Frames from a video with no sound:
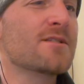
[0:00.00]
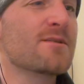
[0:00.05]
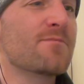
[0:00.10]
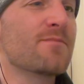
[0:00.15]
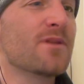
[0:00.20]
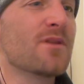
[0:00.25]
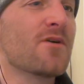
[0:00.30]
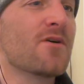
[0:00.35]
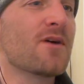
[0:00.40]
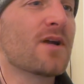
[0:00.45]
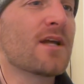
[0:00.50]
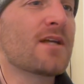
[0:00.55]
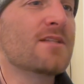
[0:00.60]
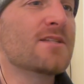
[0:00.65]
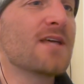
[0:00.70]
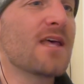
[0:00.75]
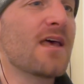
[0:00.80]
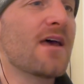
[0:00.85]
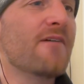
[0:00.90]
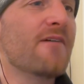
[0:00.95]
belonging
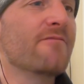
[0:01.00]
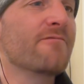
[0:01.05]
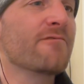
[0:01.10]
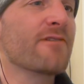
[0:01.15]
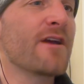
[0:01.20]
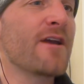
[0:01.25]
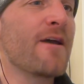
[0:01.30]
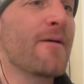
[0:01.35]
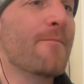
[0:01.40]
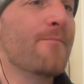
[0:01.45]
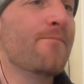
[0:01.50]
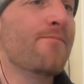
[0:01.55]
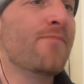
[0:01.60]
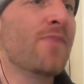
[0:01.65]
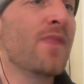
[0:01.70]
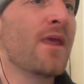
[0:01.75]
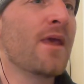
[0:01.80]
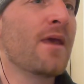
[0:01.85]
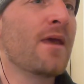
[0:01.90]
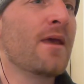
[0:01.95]
to Ephraim
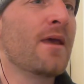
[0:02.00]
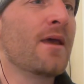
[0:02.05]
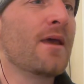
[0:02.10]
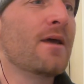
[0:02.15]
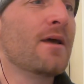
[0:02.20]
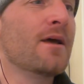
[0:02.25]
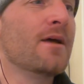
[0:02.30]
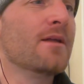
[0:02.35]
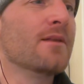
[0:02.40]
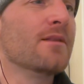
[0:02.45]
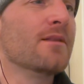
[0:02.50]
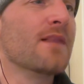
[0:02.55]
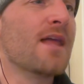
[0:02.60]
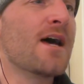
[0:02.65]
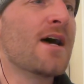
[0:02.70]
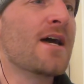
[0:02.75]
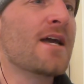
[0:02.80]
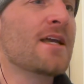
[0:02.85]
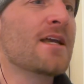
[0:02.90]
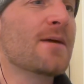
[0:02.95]

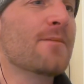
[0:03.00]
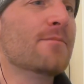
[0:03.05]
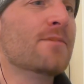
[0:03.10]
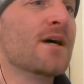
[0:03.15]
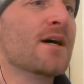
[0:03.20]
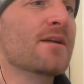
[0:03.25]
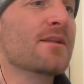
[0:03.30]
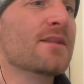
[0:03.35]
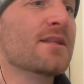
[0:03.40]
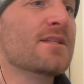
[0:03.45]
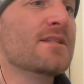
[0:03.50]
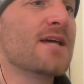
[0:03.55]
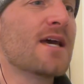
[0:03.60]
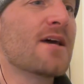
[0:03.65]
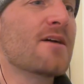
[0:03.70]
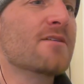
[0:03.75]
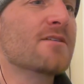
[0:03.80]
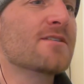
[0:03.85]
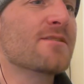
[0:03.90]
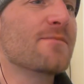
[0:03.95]
lying among the
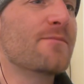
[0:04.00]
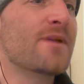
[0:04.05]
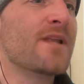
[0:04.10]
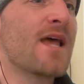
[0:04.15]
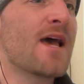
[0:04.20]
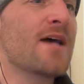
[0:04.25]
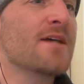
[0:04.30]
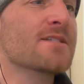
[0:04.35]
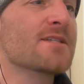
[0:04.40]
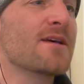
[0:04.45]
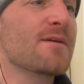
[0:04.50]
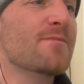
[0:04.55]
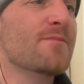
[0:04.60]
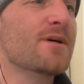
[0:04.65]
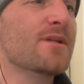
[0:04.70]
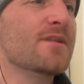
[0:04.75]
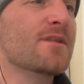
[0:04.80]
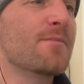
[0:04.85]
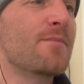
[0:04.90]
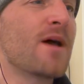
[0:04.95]
towns of Manasseh,
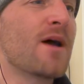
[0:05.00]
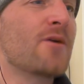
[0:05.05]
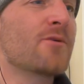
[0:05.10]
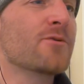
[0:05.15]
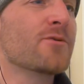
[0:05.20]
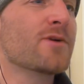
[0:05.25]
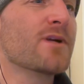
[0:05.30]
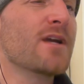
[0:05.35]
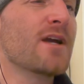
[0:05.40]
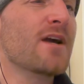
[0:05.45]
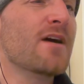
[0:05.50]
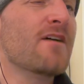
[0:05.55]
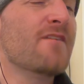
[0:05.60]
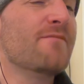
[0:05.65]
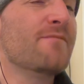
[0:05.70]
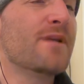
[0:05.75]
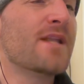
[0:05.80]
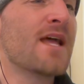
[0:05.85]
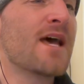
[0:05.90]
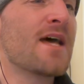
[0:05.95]
but the boundary of
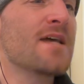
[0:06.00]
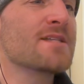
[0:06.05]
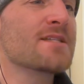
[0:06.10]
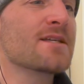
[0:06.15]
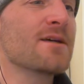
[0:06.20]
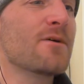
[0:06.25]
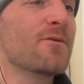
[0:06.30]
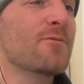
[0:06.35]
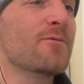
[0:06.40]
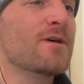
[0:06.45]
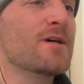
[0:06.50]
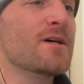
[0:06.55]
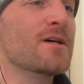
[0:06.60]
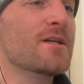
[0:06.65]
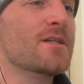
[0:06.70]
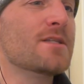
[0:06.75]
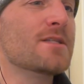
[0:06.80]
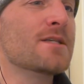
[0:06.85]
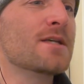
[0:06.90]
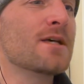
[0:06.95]
Manasseh
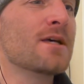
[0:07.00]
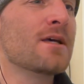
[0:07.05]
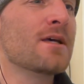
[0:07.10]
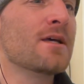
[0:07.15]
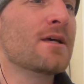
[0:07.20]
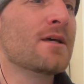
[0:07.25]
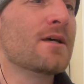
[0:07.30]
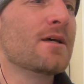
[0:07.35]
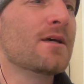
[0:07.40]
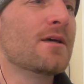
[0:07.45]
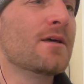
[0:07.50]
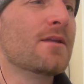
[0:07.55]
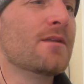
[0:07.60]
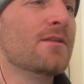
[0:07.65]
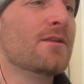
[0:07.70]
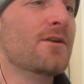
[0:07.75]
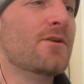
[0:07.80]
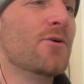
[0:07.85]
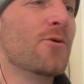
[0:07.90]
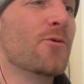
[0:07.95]
was
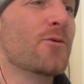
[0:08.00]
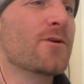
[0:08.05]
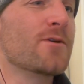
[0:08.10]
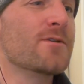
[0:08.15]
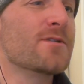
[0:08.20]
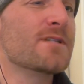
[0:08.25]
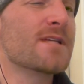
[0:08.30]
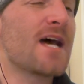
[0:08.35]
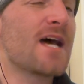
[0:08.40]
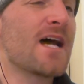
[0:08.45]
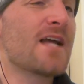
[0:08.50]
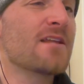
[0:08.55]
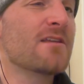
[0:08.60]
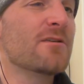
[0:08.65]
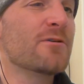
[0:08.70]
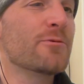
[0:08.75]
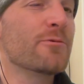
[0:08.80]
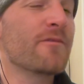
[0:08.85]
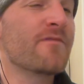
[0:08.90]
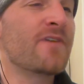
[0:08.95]
the northern side of
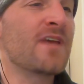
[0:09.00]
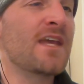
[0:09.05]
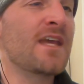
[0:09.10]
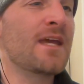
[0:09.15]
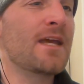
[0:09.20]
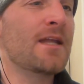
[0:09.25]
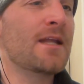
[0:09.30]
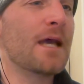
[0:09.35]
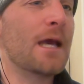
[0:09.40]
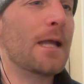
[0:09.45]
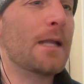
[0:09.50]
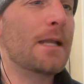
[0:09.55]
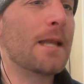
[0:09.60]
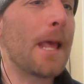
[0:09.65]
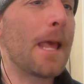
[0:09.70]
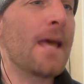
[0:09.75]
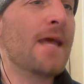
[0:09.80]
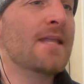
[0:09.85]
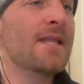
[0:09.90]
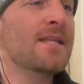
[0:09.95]
the ravine and
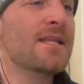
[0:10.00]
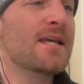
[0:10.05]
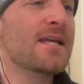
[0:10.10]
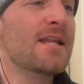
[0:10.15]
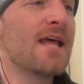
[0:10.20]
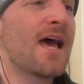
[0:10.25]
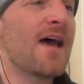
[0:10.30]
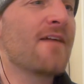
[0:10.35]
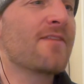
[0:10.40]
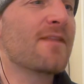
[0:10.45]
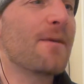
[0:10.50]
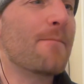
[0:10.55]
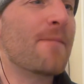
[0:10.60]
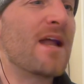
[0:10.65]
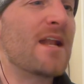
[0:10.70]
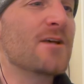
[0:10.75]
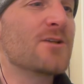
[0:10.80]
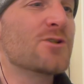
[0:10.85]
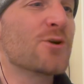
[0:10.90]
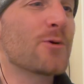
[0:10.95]
ended at the
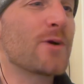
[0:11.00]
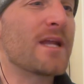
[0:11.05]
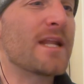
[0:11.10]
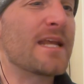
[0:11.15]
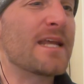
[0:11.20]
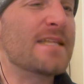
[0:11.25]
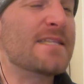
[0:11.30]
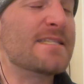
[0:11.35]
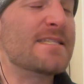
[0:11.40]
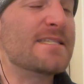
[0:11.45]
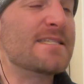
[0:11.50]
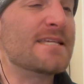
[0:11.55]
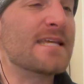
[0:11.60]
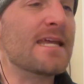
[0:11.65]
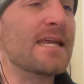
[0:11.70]
Mediterranean Sea.